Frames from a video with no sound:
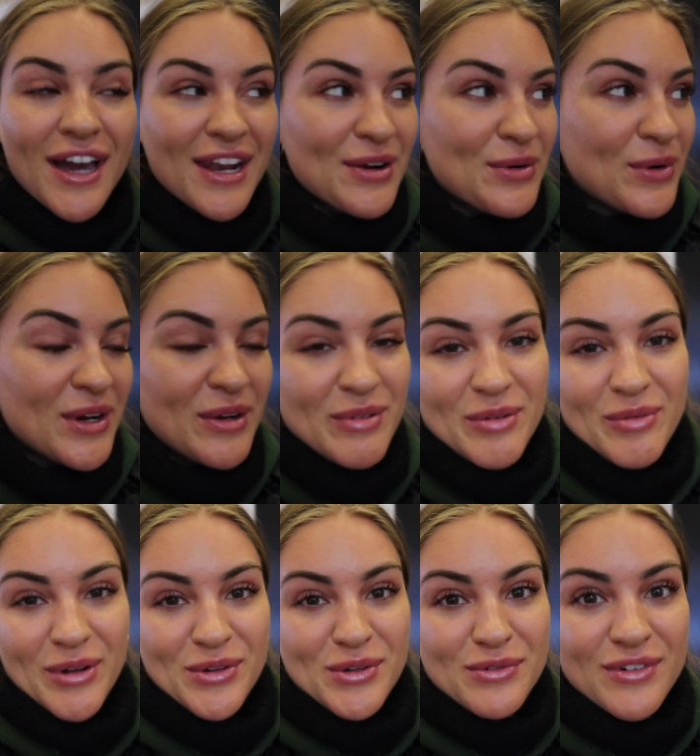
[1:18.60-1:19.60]
gotta work with
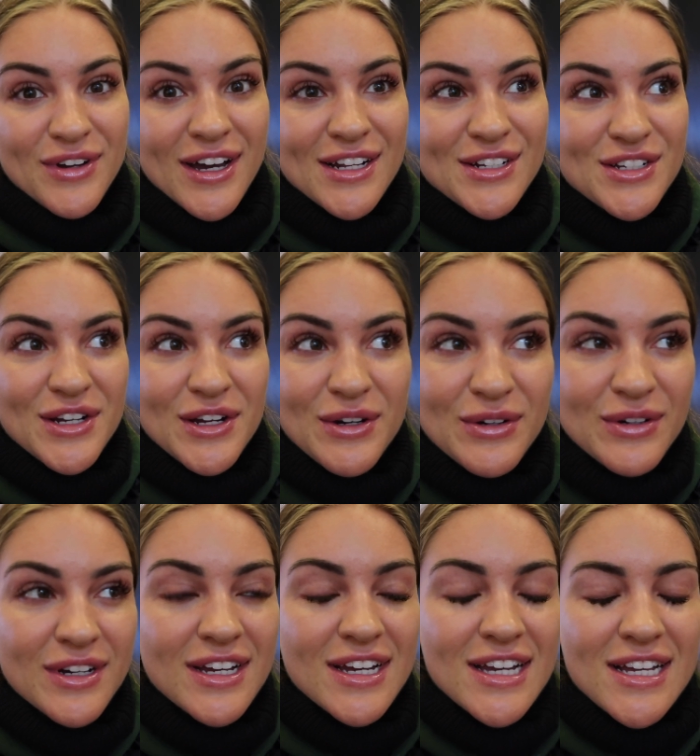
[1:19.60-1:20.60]
what you've got, you
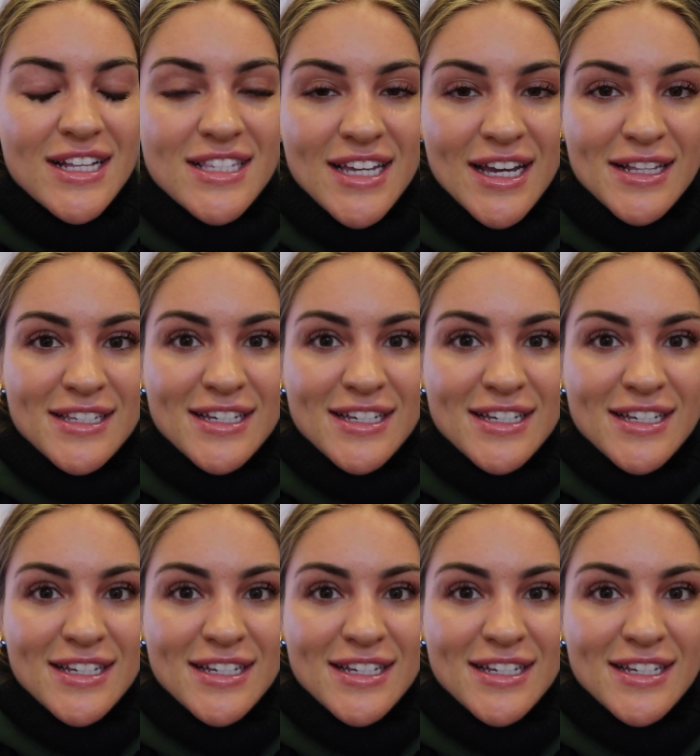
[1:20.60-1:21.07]
know. Tight